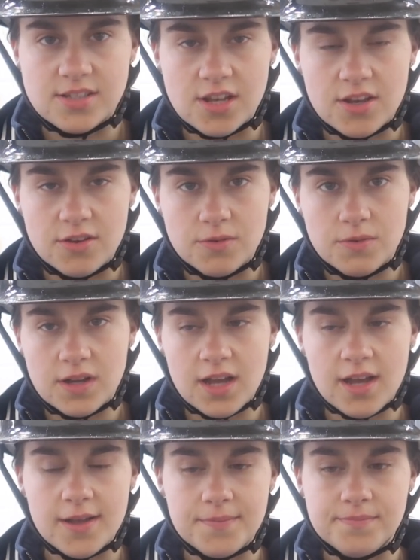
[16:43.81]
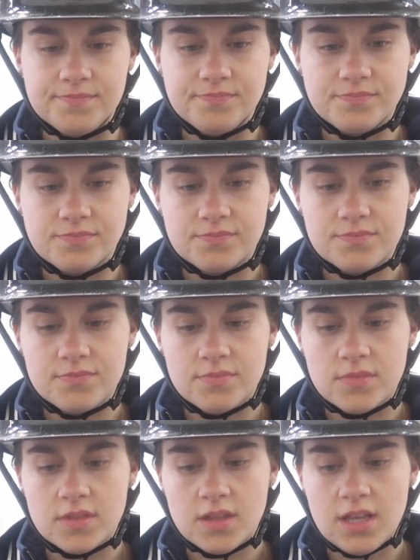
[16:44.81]
So um,
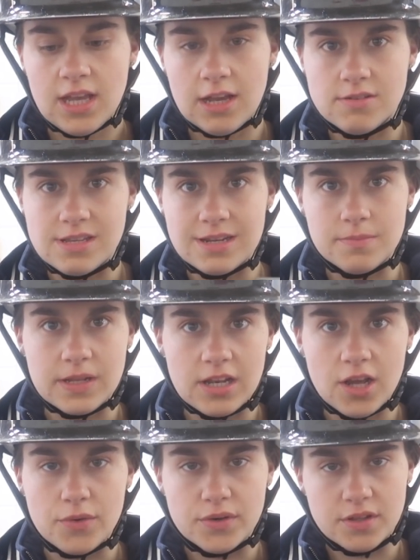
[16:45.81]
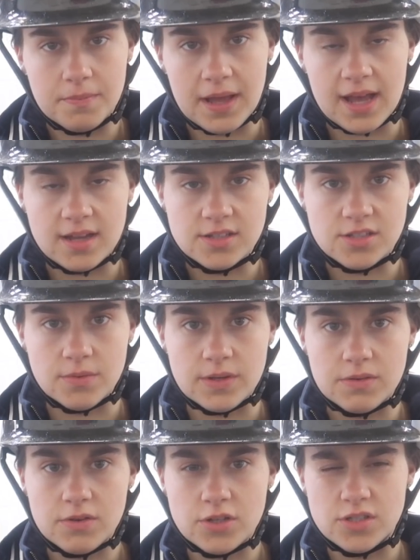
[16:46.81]
it was a little bit lower at the back. So
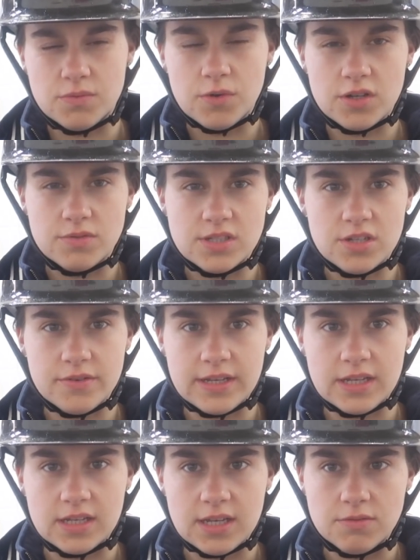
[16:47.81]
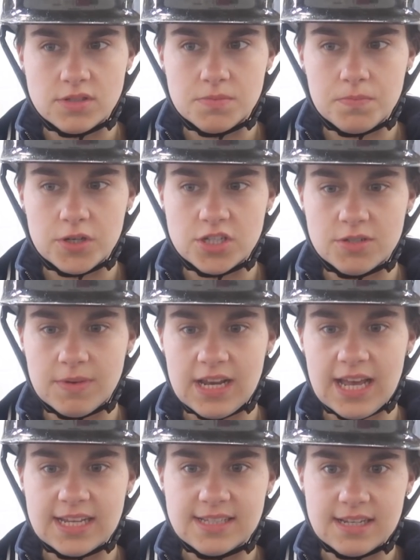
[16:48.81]
it, because what it was doing, it was pushing my
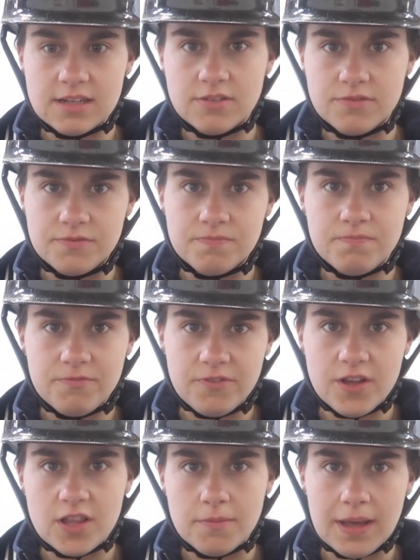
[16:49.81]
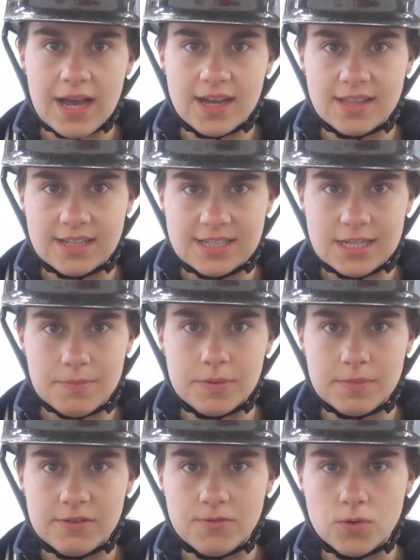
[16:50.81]
legs a little further back and then
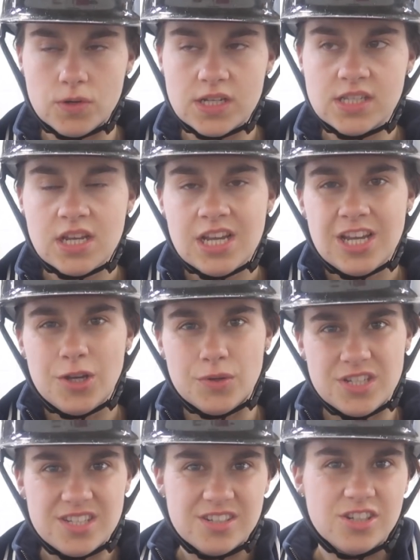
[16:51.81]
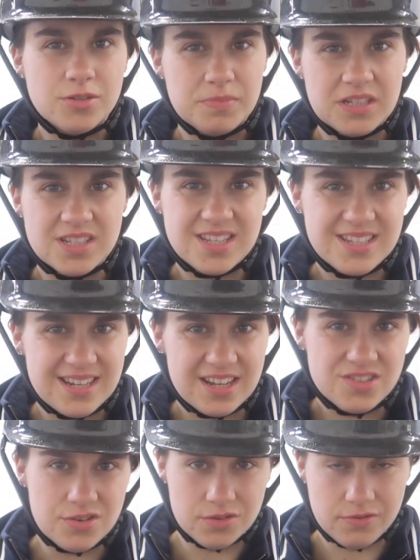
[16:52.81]
tipping me forwards, which isn't good because he's
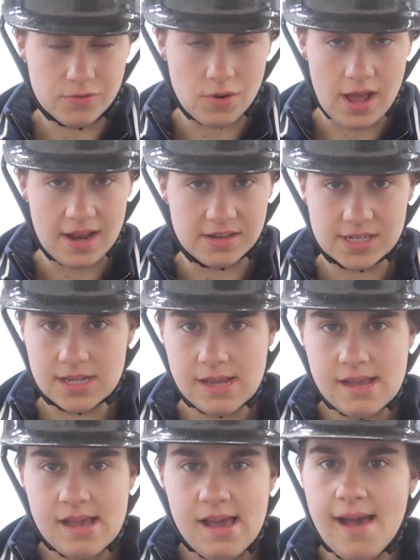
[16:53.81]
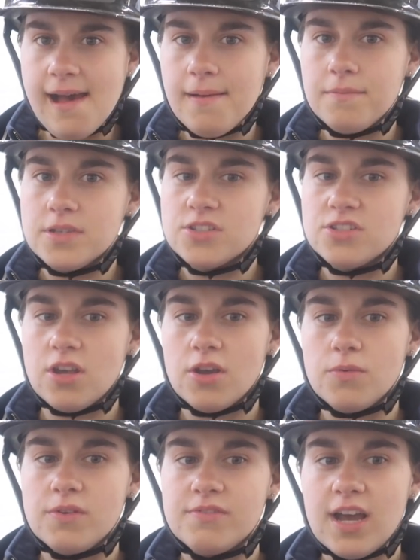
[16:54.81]
naturally on the forehand. Um,
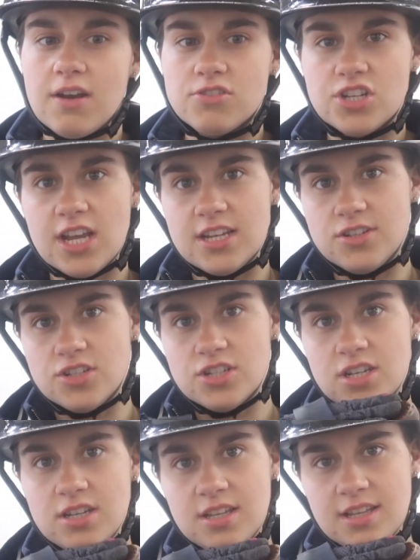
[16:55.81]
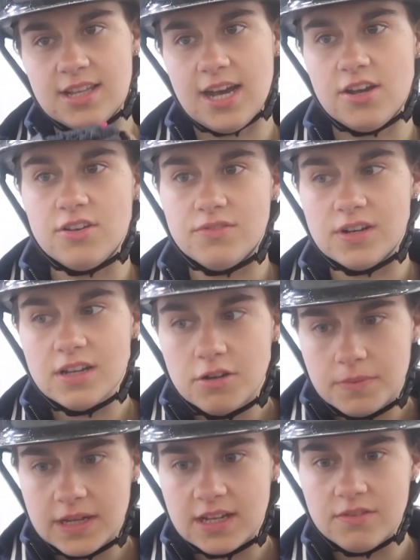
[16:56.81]
so we've now changed that over a
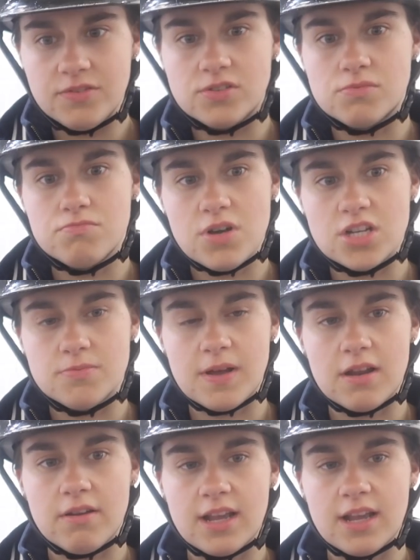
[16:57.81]
little bit and it feels much better.